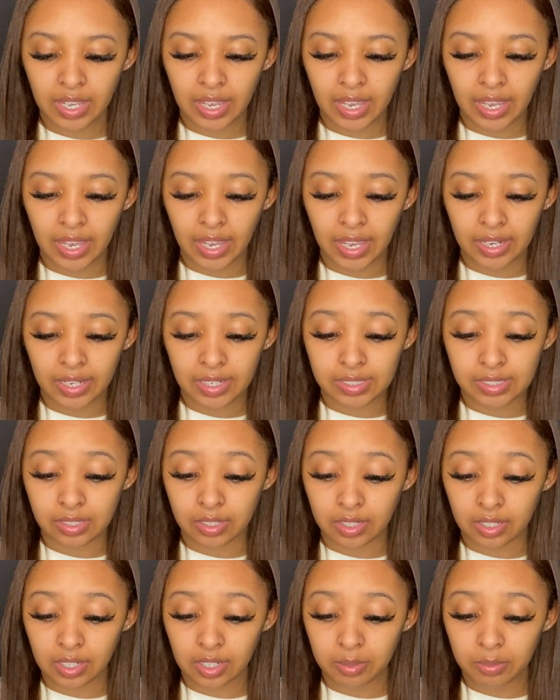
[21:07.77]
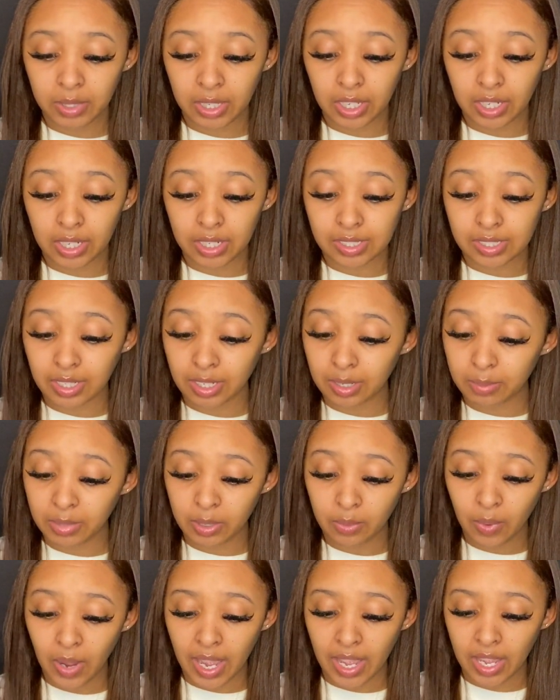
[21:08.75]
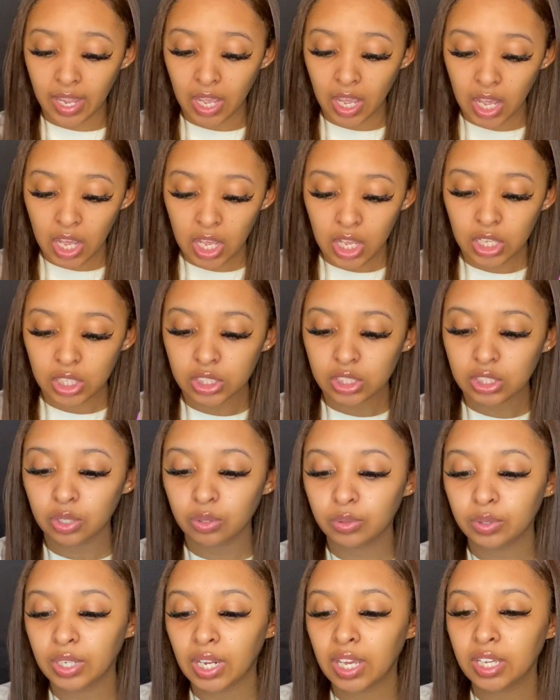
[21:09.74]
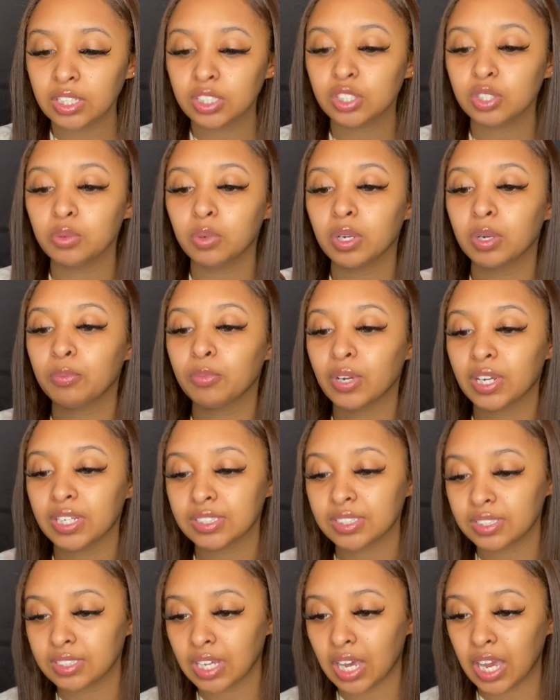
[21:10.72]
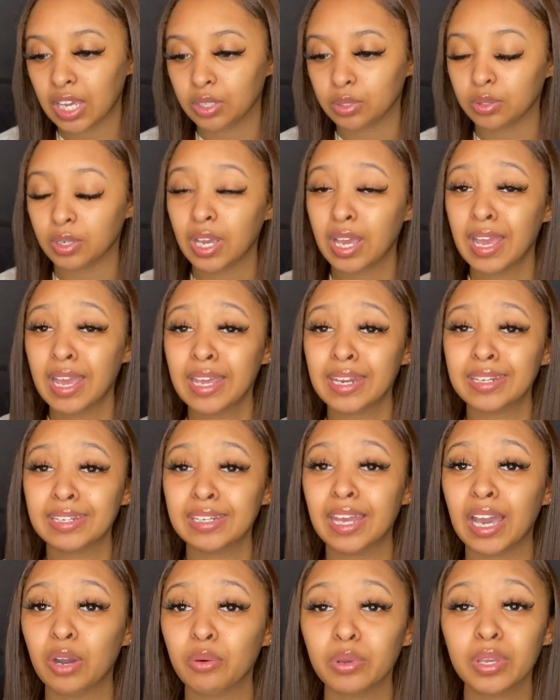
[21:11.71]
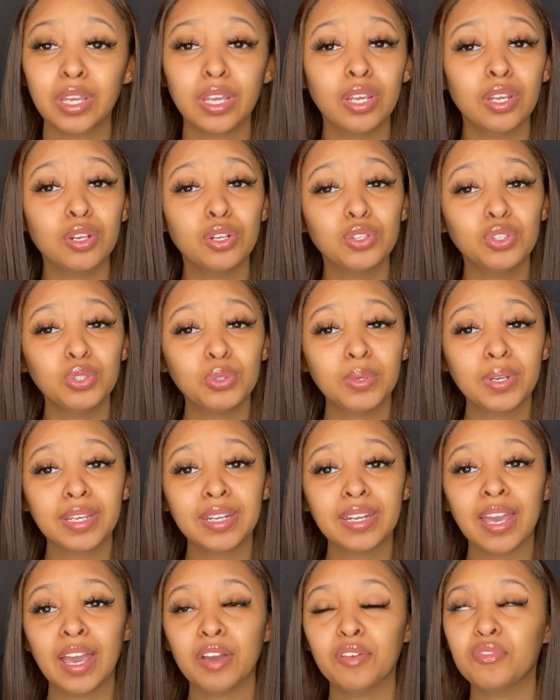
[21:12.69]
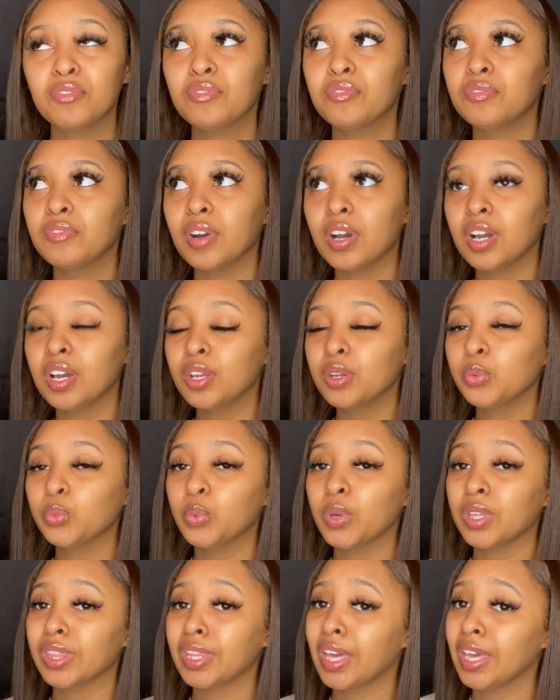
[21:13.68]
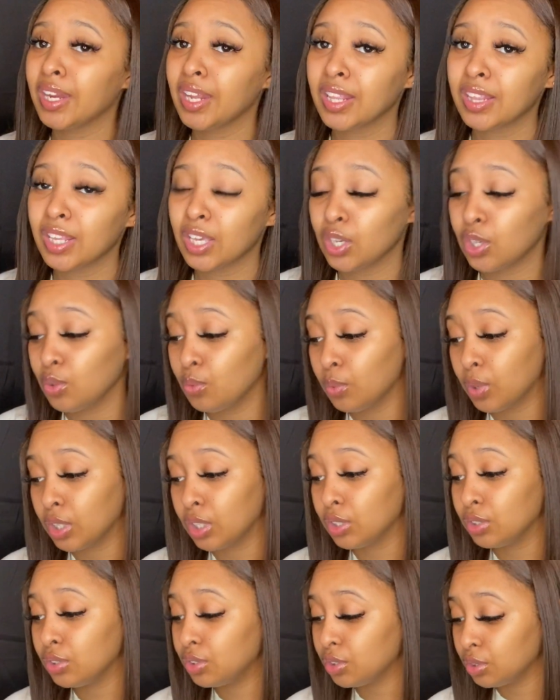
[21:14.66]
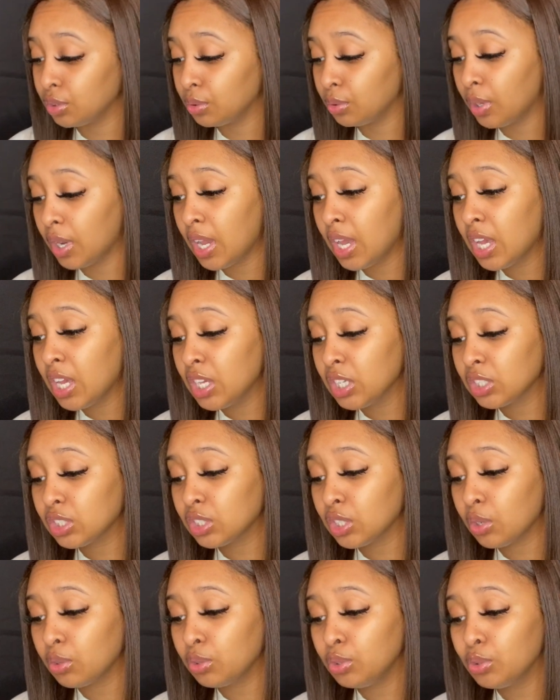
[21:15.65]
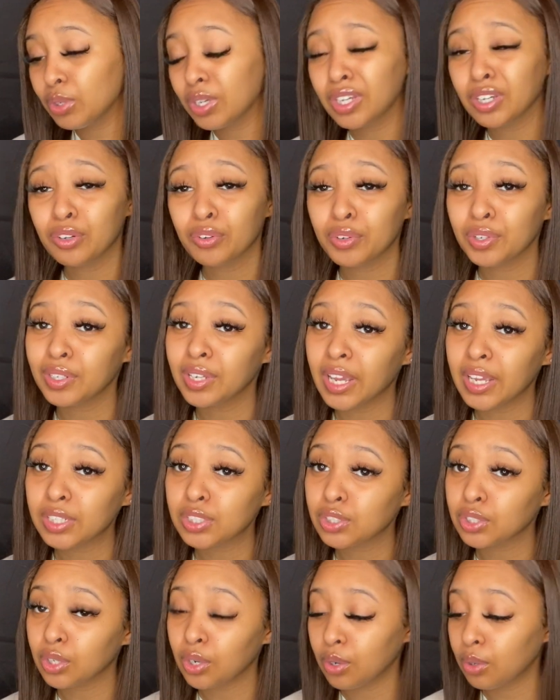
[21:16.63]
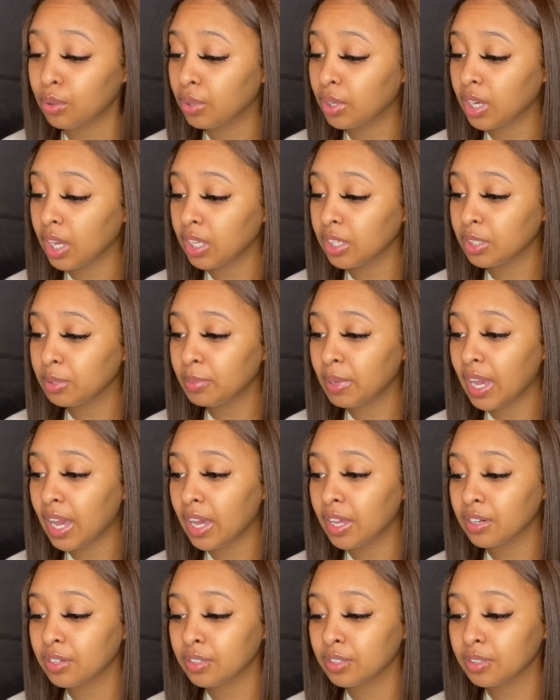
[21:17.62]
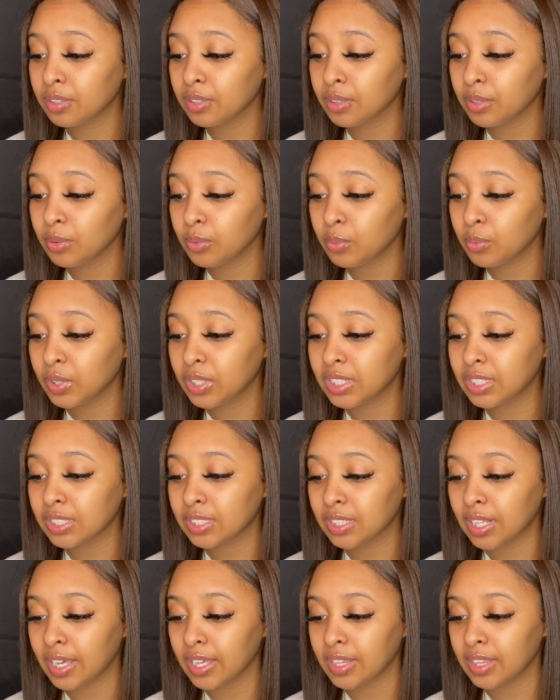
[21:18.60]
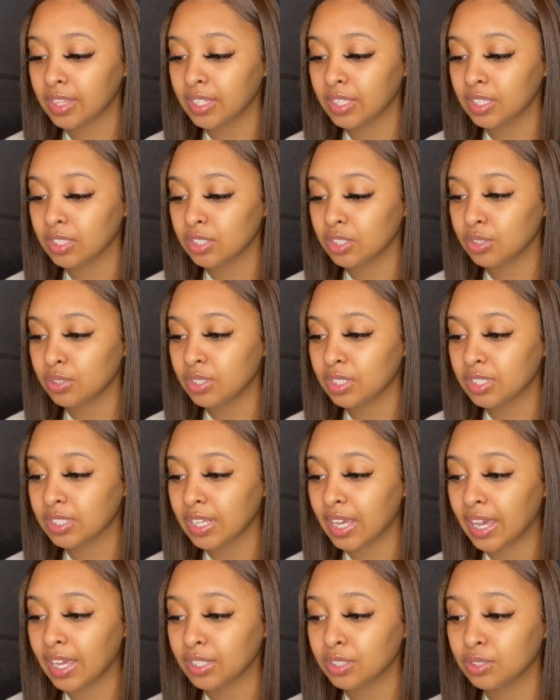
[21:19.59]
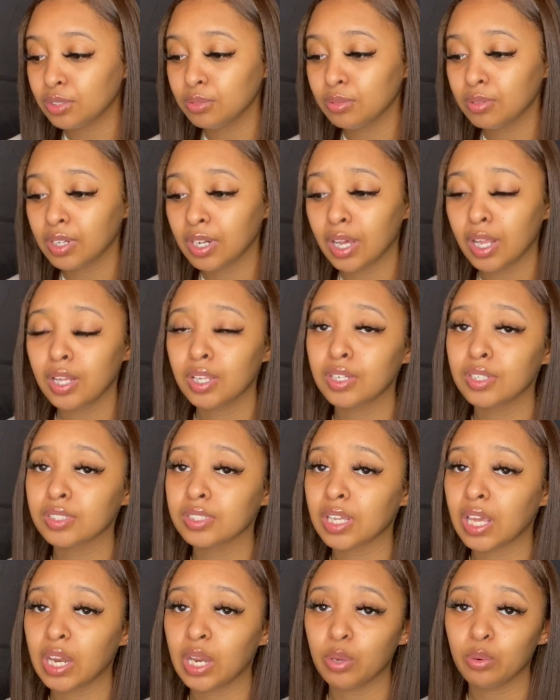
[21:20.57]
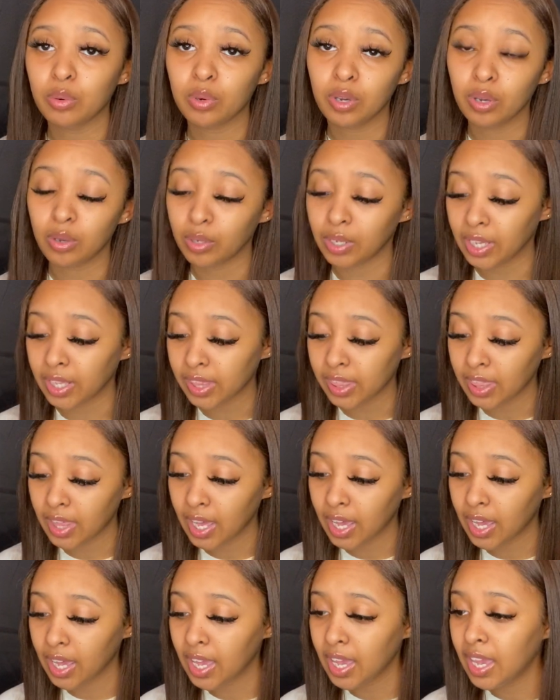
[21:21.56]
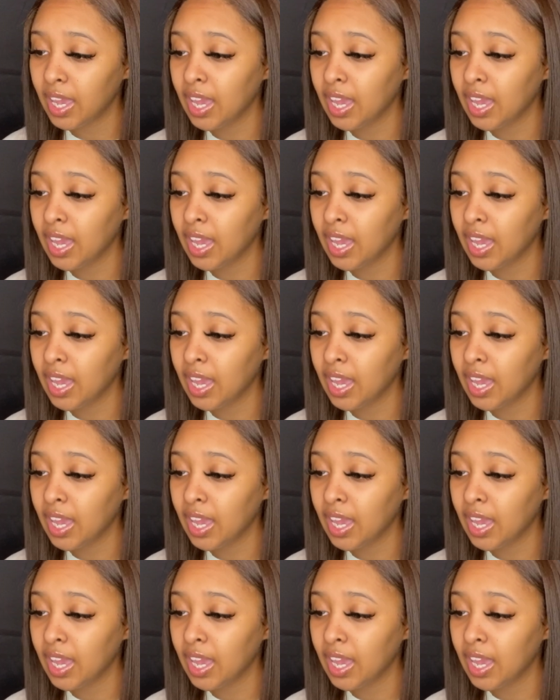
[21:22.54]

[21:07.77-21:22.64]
And it's going to come here and it's going to be white. So next you want to press style. Now here you can have fun with anything you want to do. So you can create your own color pattern, which is like this. You just add 2 colors and it will go like that.